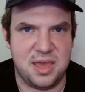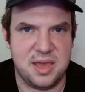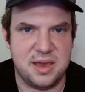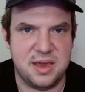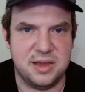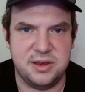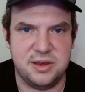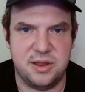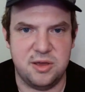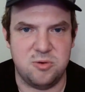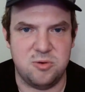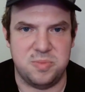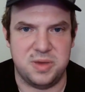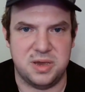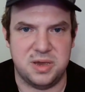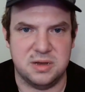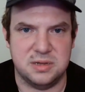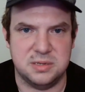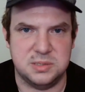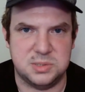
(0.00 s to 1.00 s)
he could do,
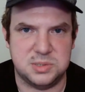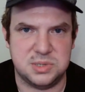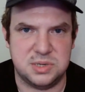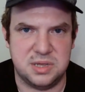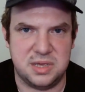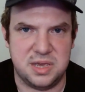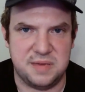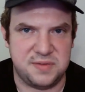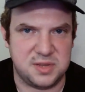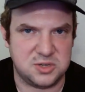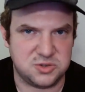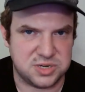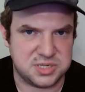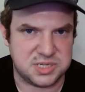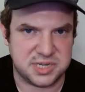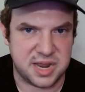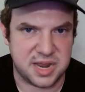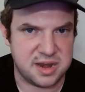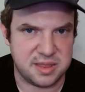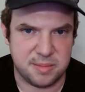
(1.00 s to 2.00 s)
because if he tries
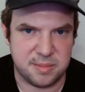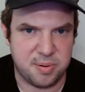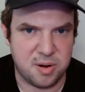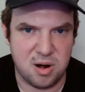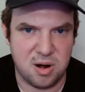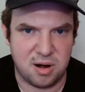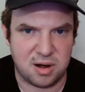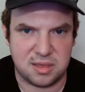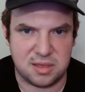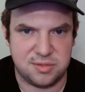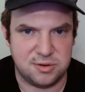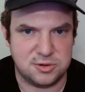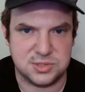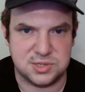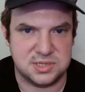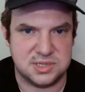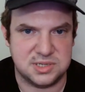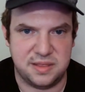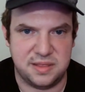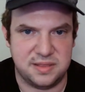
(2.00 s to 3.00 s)
to get into the park, they're just
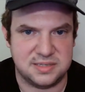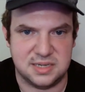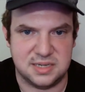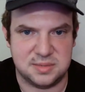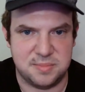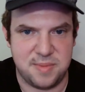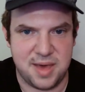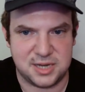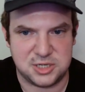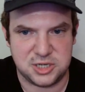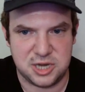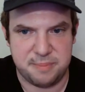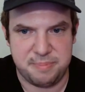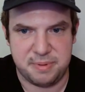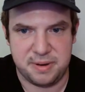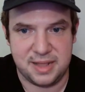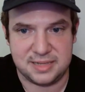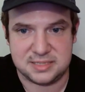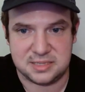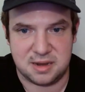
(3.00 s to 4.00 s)
going to say this doesn't match up,
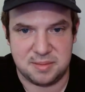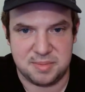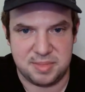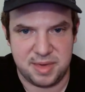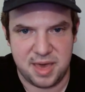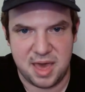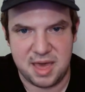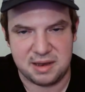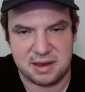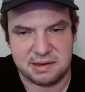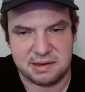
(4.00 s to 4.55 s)
and that's going to be the end.